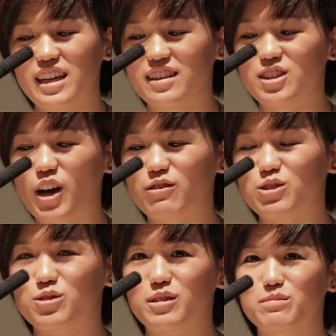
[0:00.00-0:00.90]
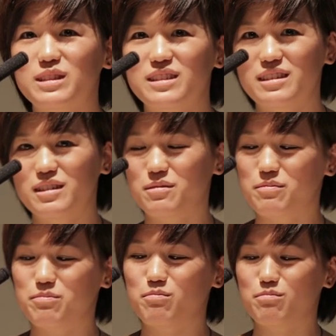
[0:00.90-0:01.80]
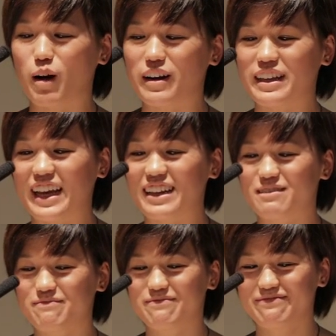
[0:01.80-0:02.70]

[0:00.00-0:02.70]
in the JavaScript party land.